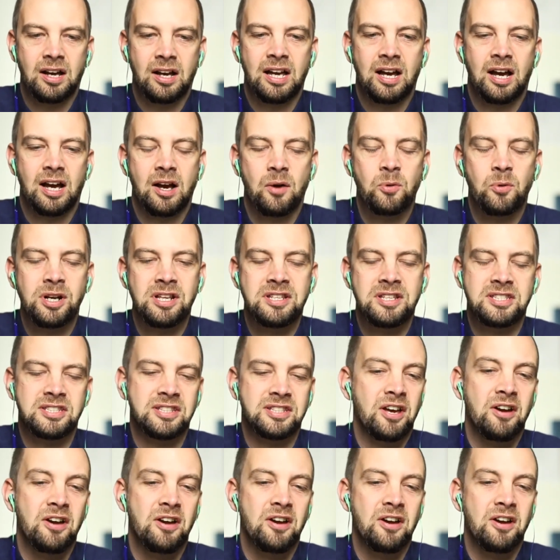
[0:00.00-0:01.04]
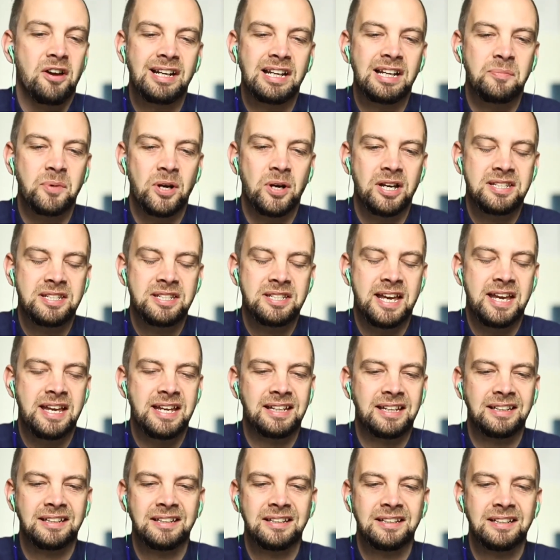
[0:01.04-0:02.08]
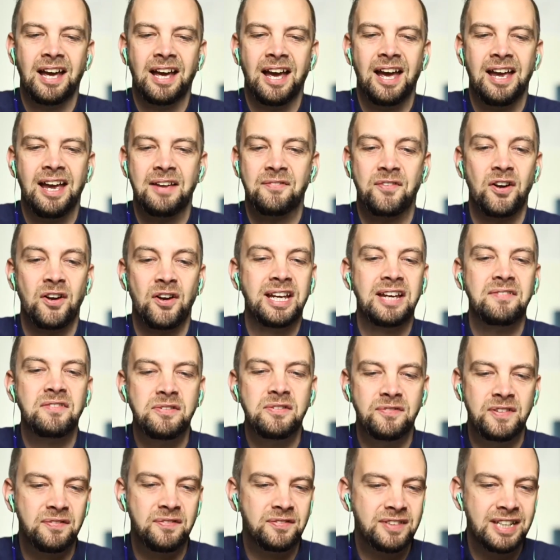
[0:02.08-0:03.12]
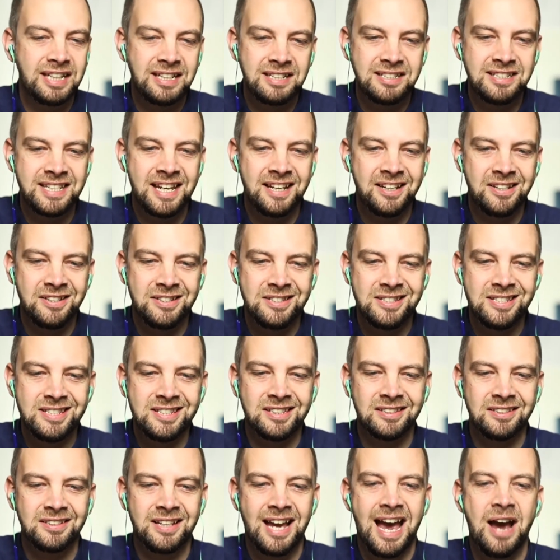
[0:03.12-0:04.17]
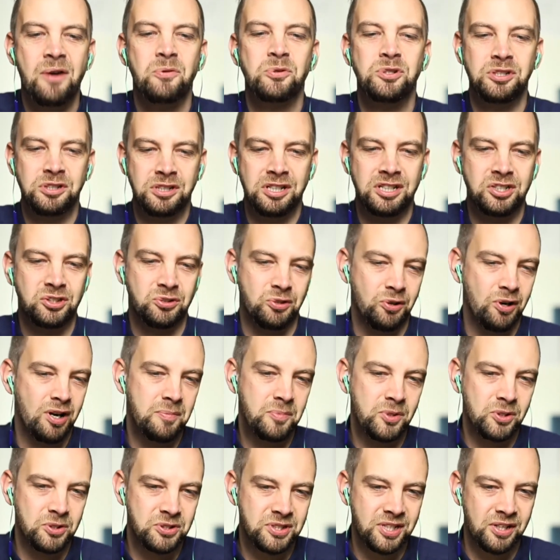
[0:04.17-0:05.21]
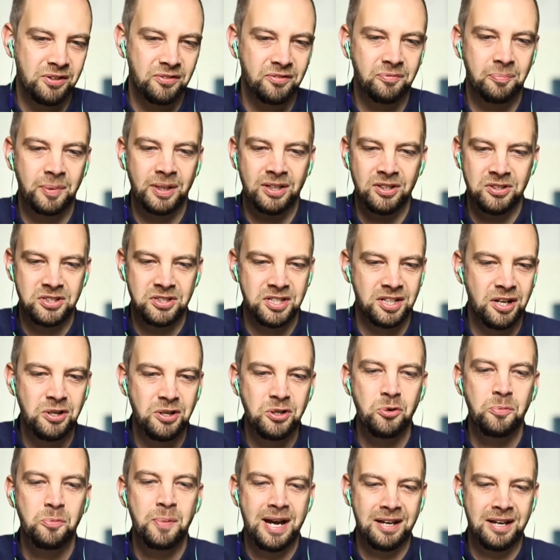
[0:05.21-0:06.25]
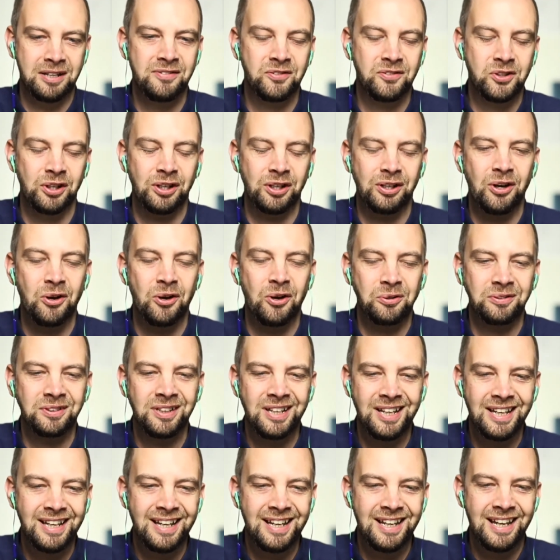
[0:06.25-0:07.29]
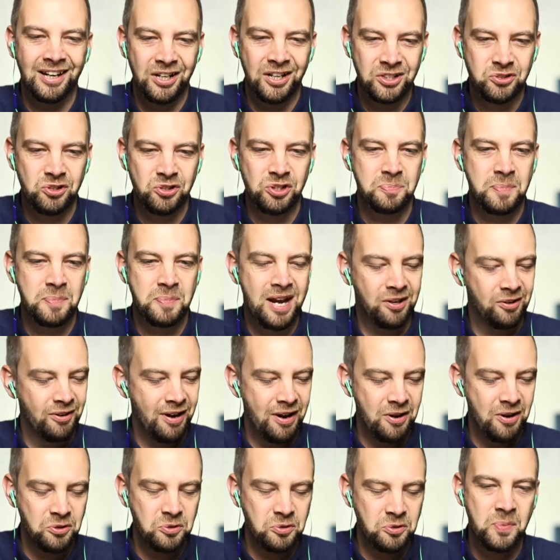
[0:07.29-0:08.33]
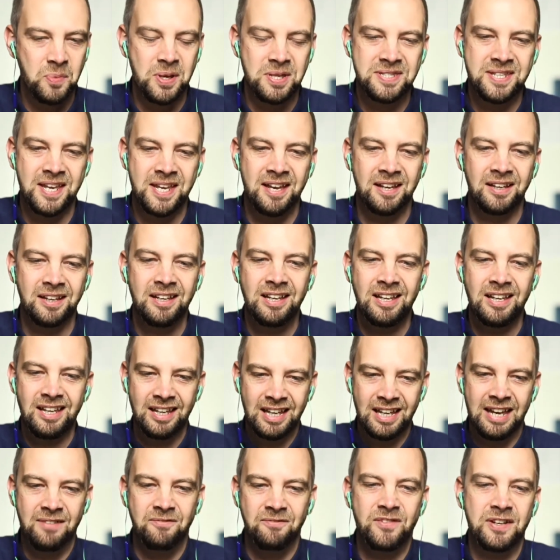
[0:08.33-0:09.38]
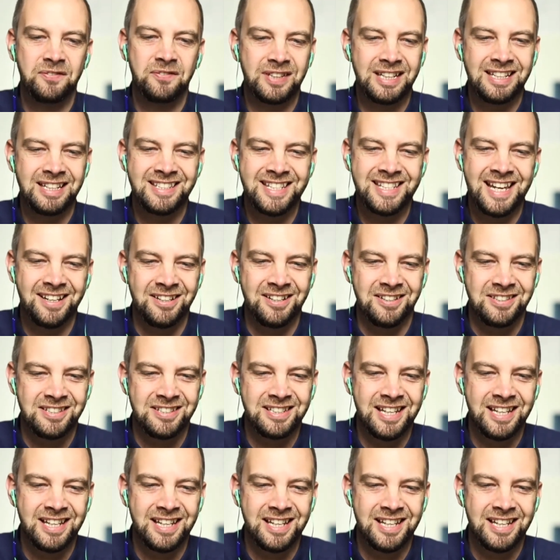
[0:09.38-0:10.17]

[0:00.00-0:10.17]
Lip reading: wanted to start really by saying, if I give you 15 seconds, how would you describe yourself? Because I know you've got a long, illustrious background, but in 15 seconds, can